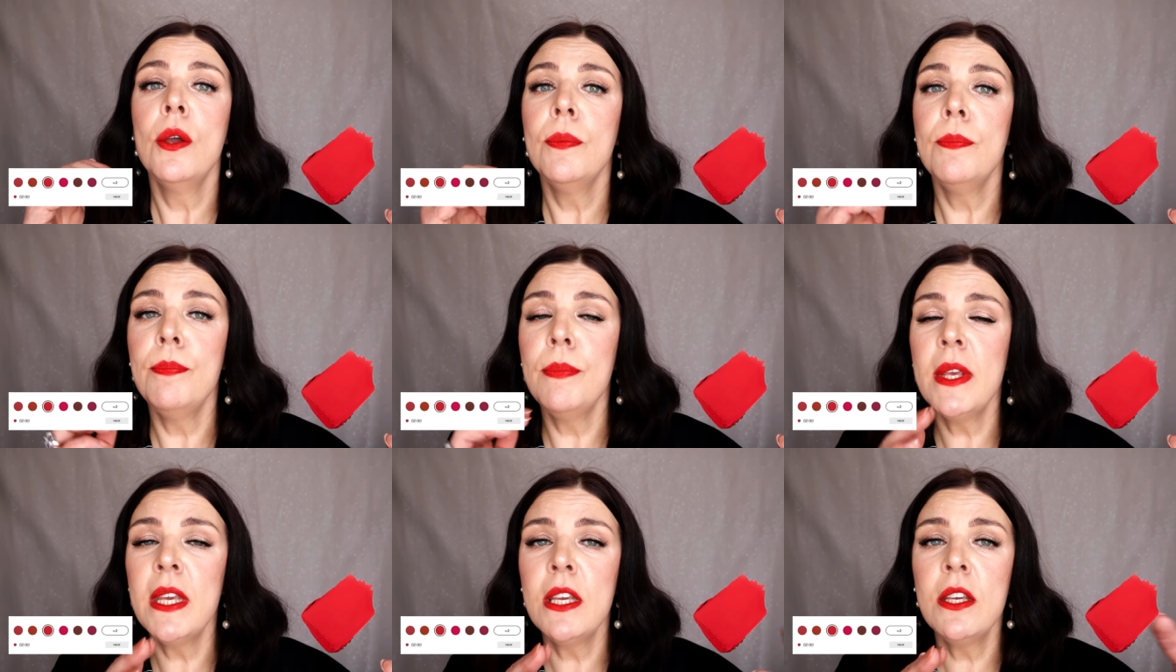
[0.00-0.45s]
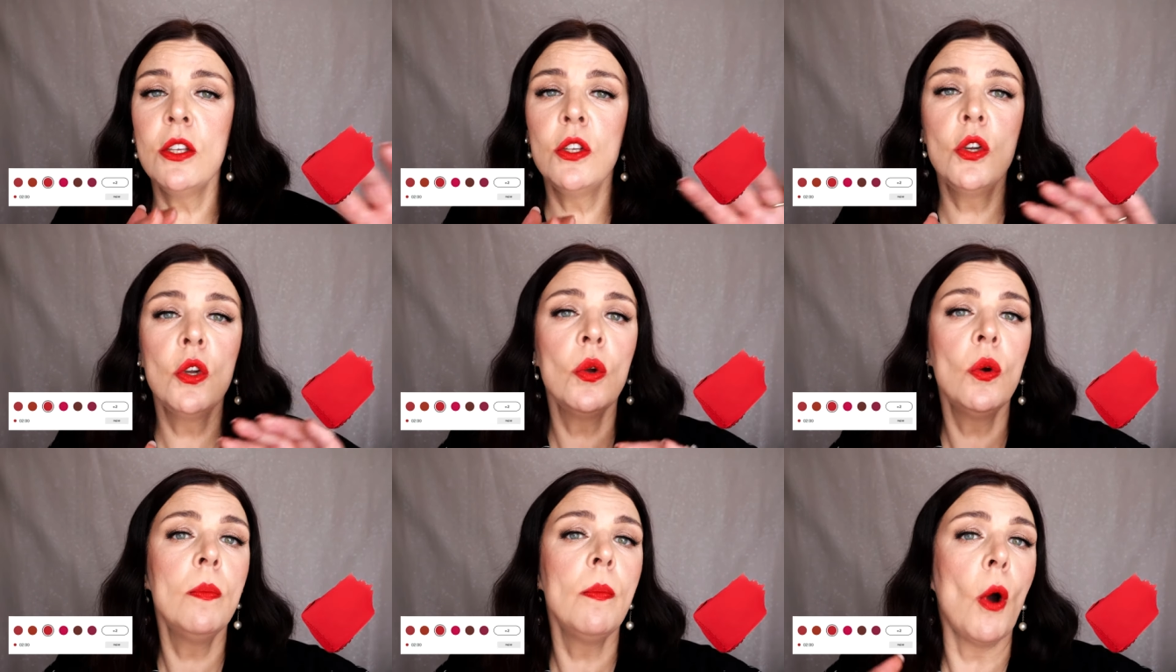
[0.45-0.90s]

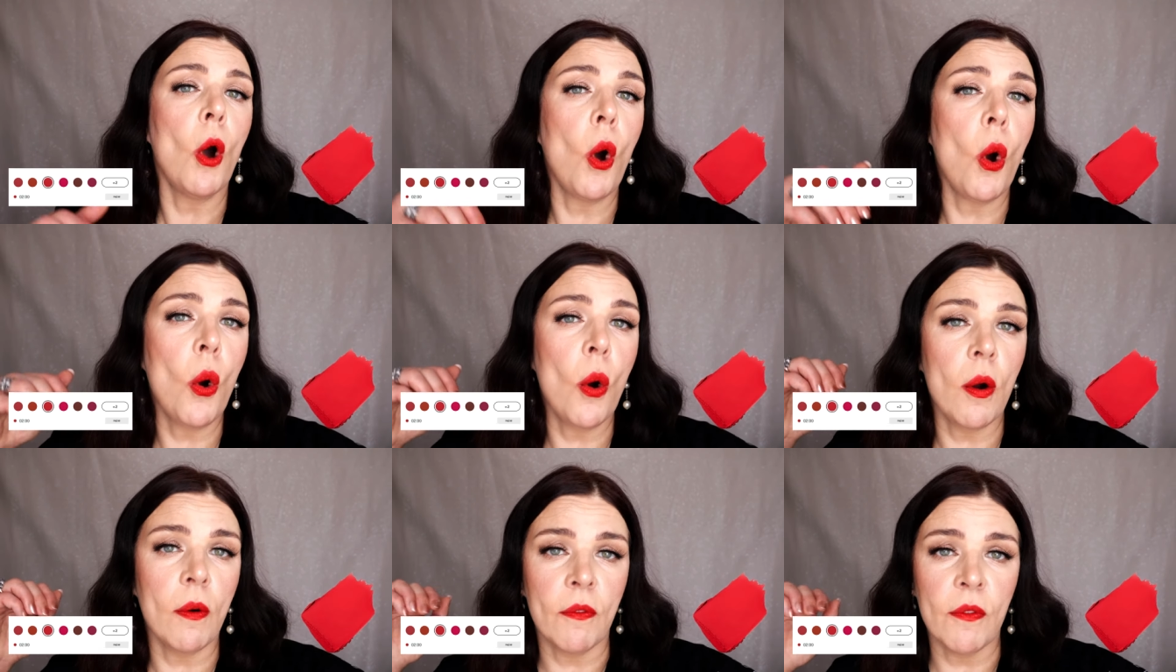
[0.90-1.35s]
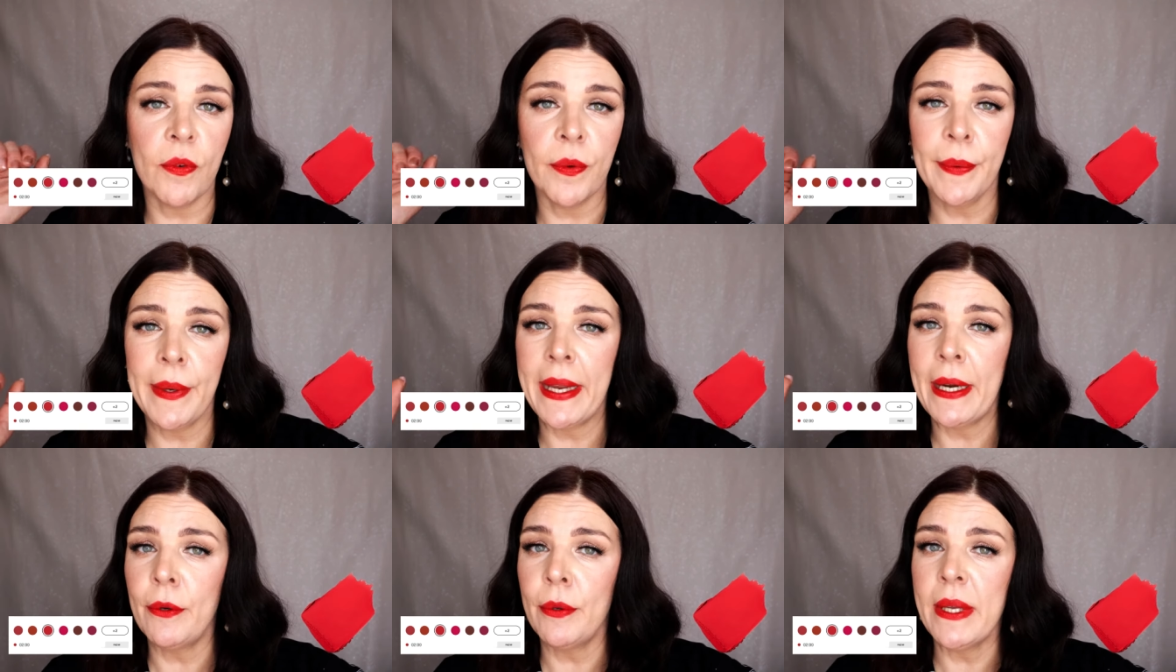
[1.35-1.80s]
medium or
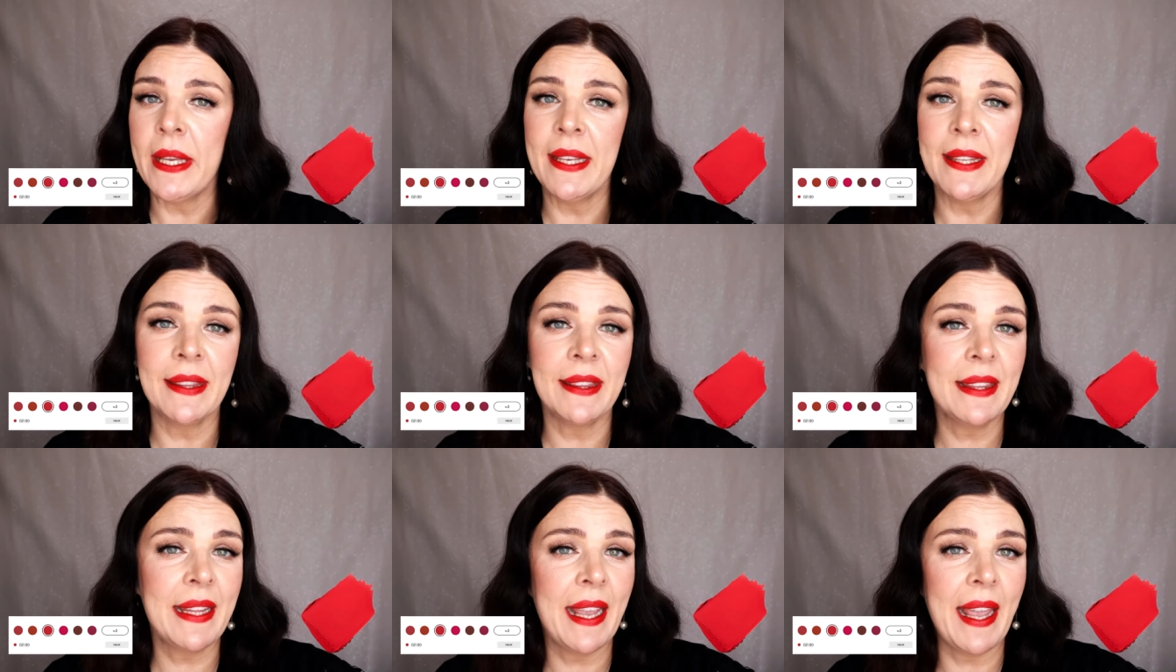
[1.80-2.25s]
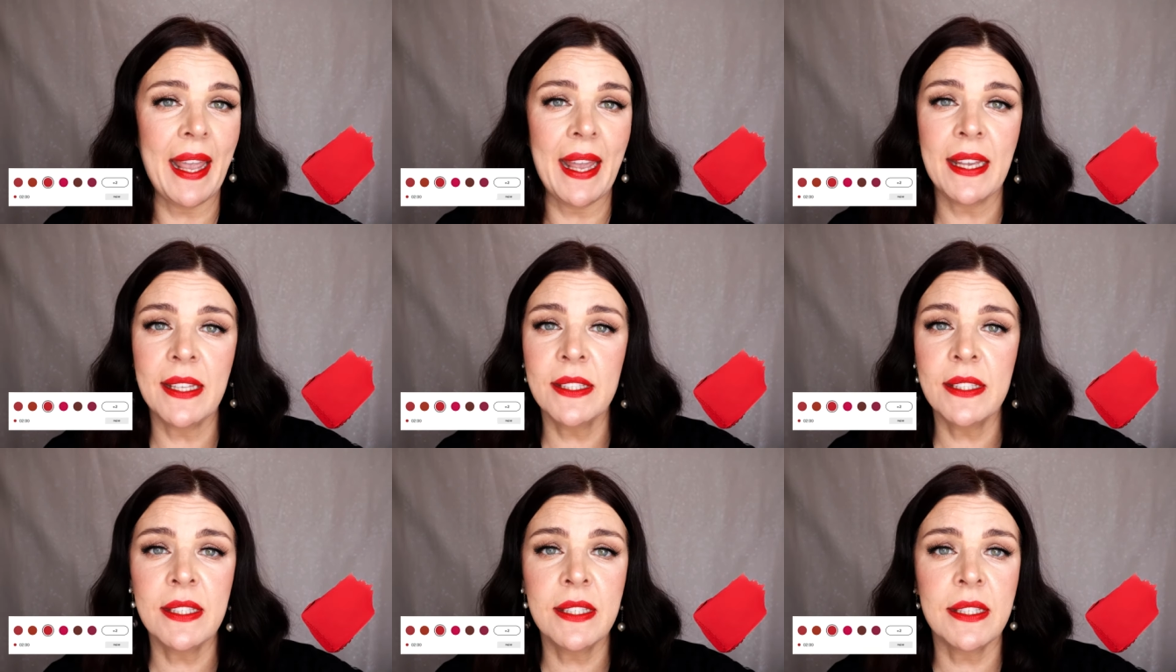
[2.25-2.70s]
very
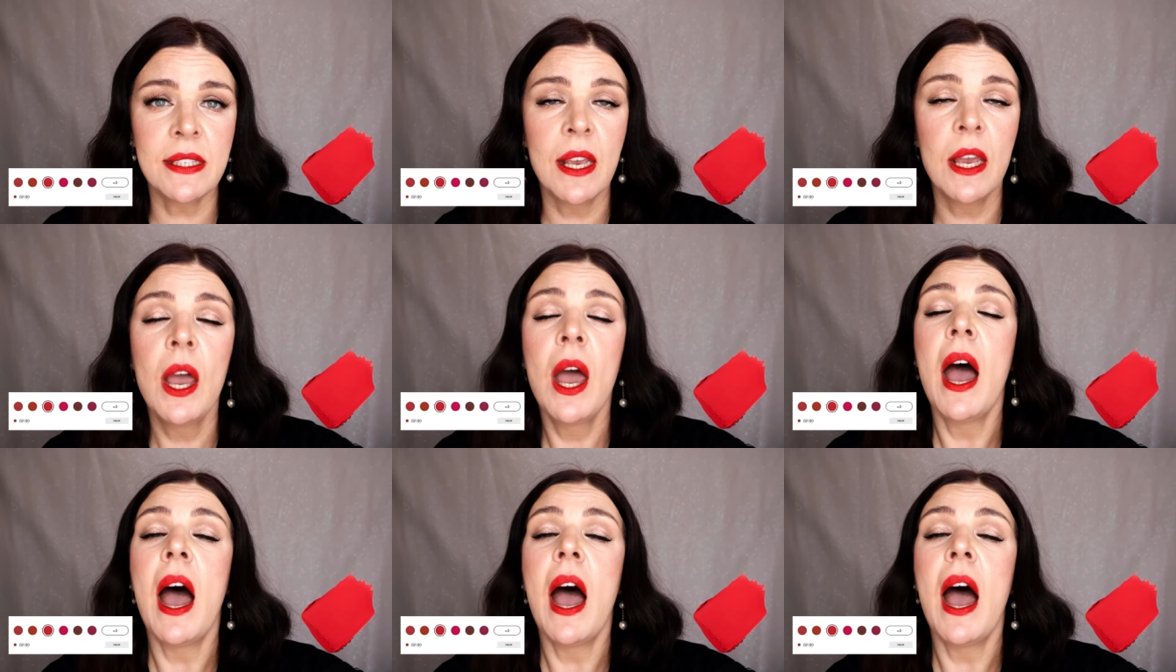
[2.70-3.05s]
intense